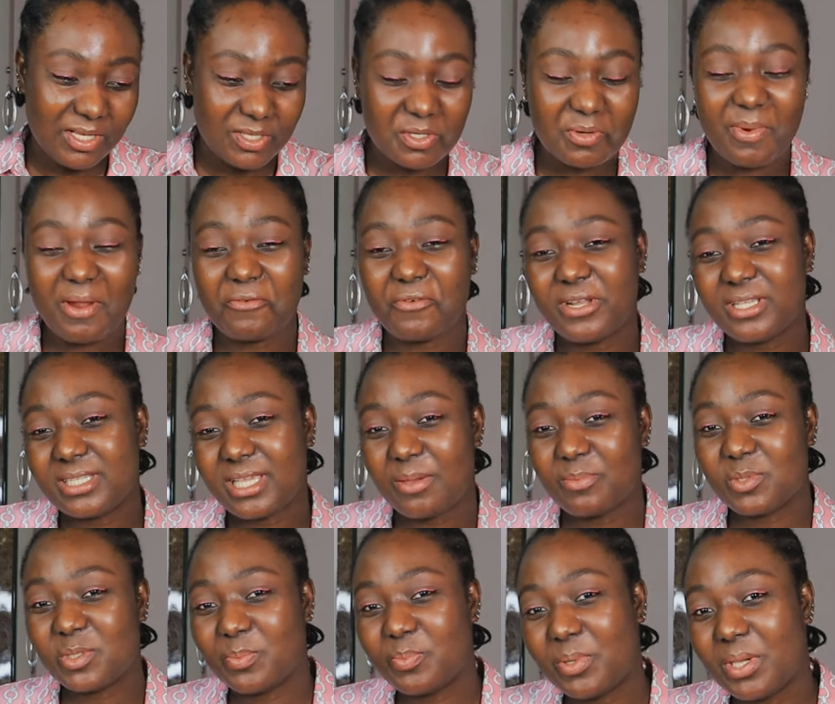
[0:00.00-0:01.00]
So my friends
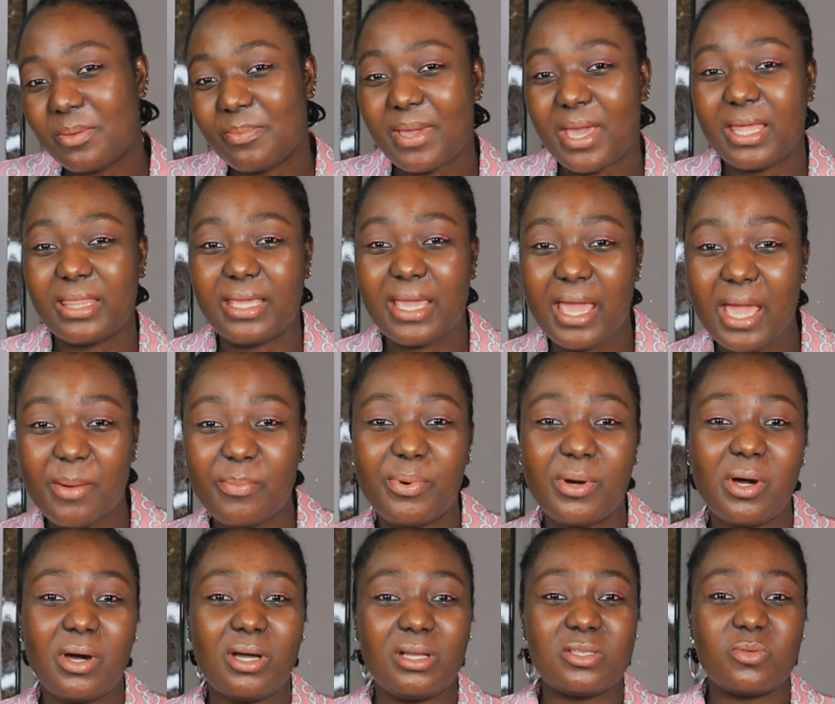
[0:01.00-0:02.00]
came to pick me at the
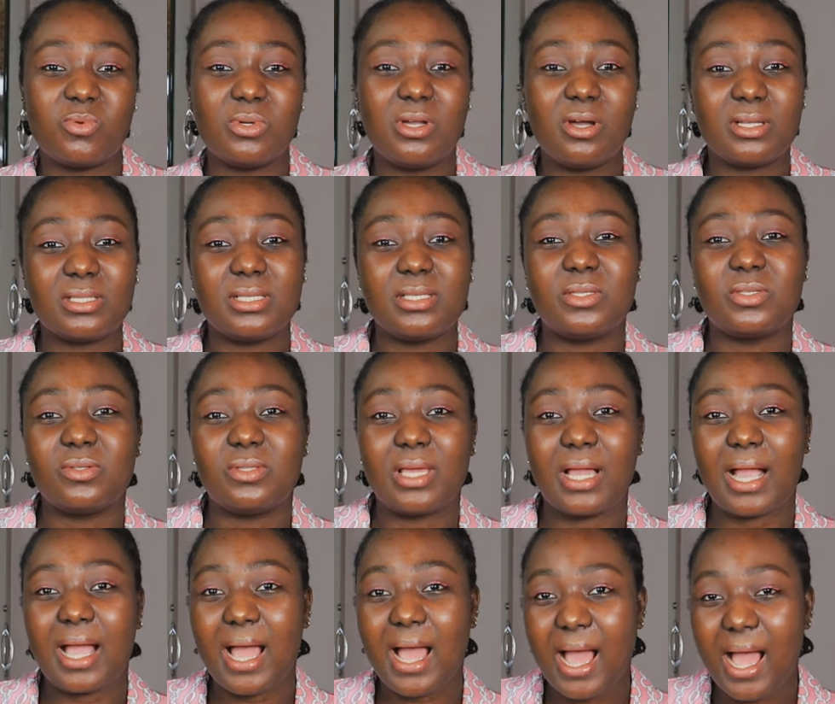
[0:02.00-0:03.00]
airport, we got into
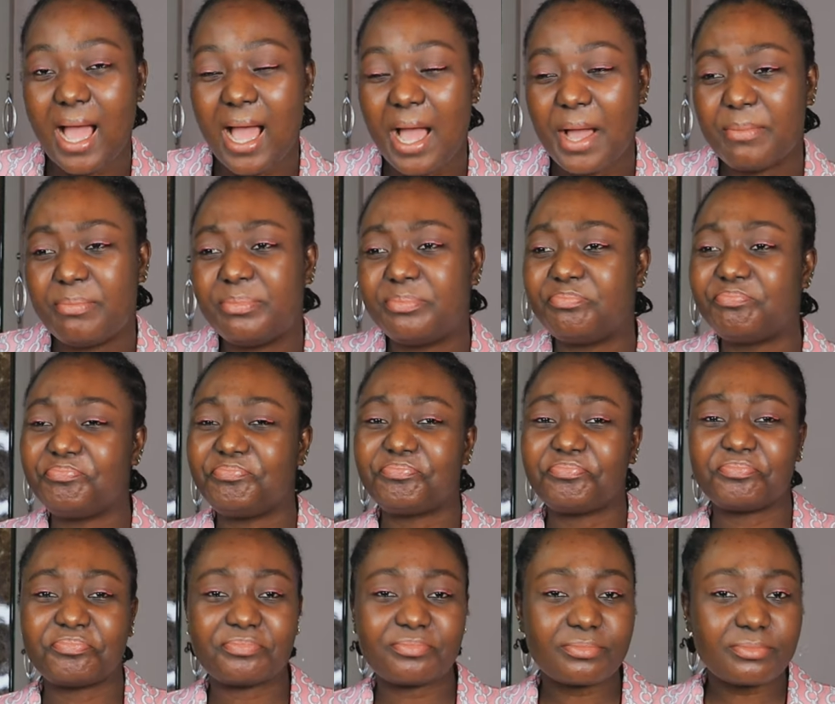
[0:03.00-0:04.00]
the cab,
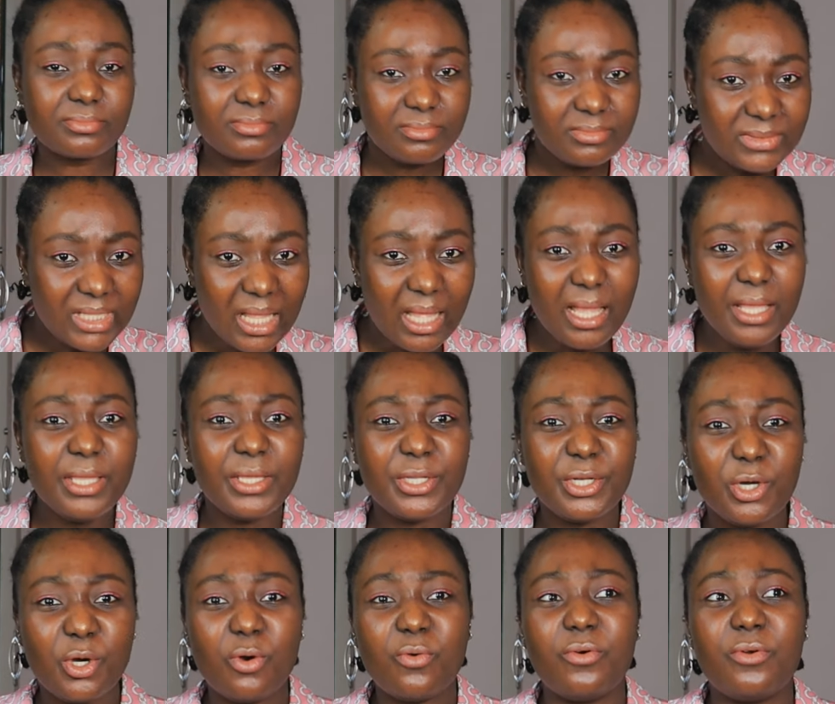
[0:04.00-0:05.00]

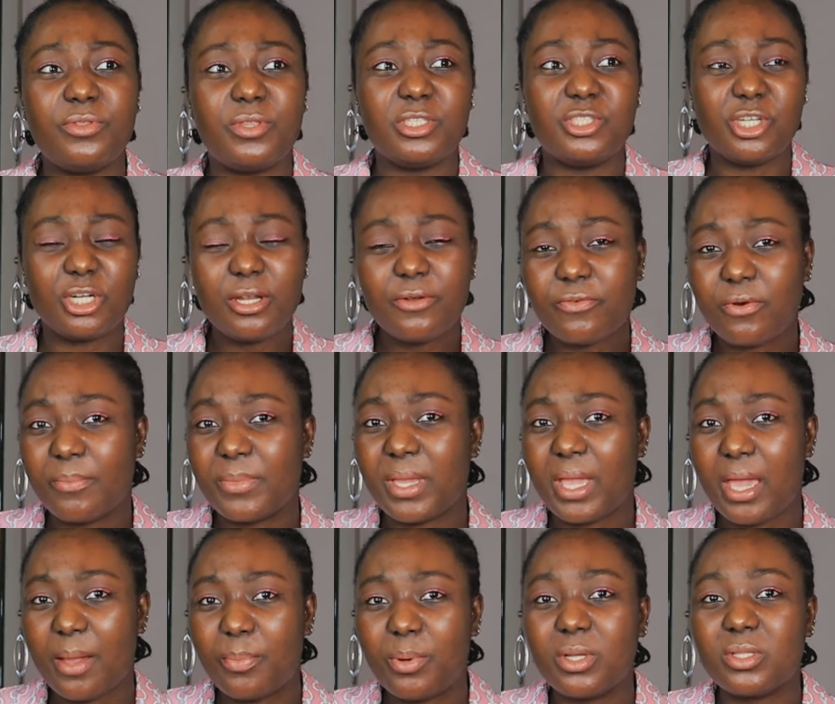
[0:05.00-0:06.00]
you know, the journey from
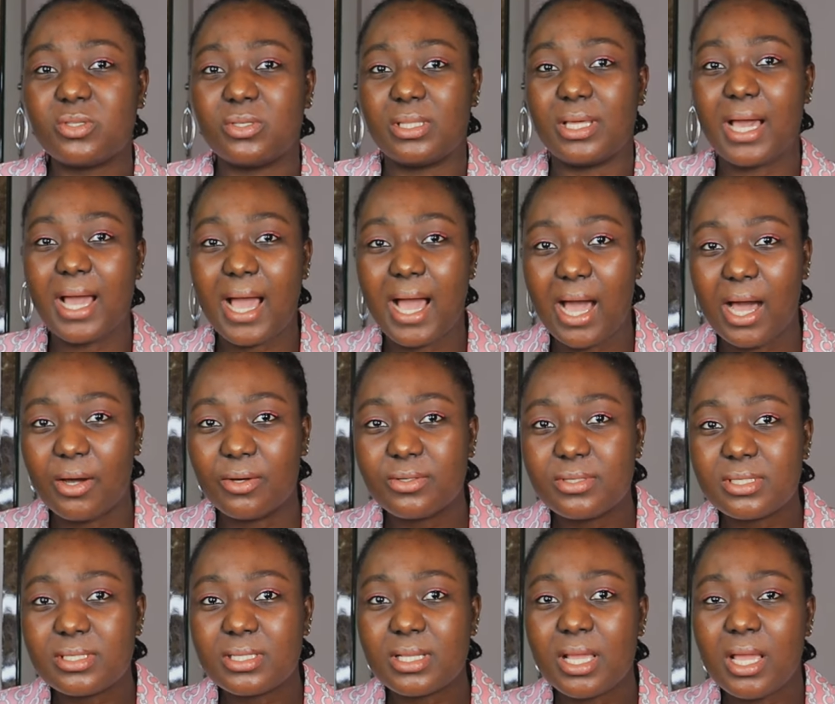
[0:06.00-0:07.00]
the airport to the
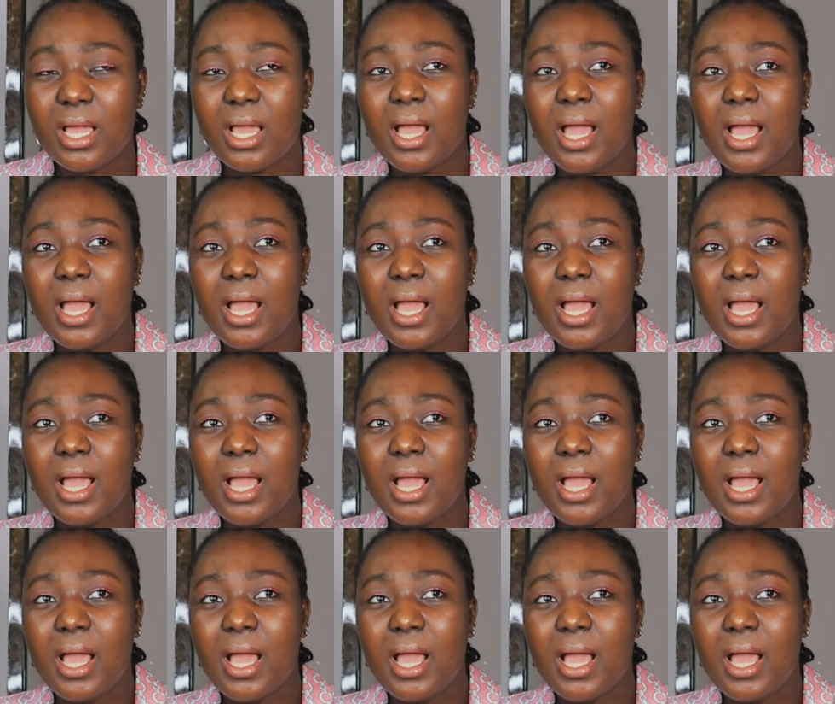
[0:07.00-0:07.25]
house,